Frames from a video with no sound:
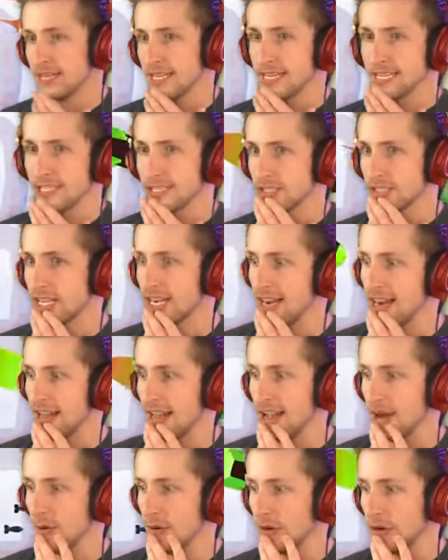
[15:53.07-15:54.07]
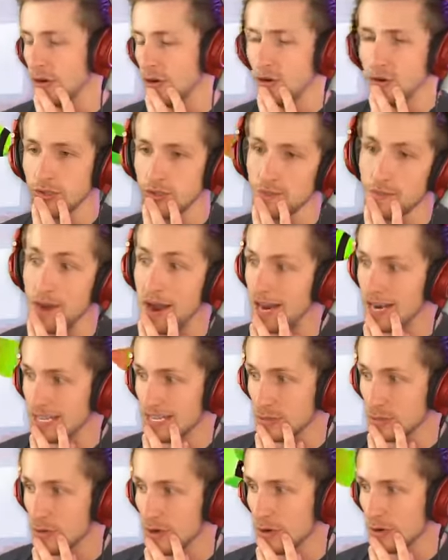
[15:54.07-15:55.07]
That's just kind of how it goes. Might
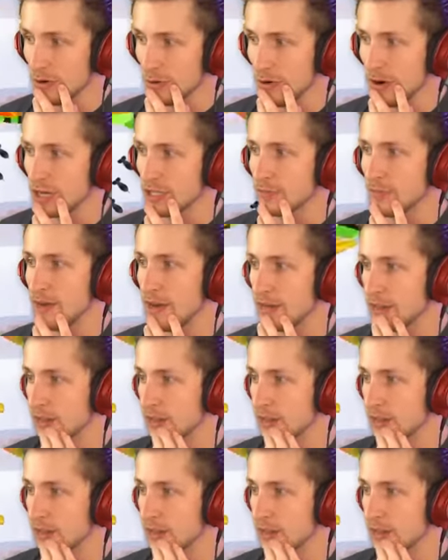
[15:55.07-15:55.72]
as well cross path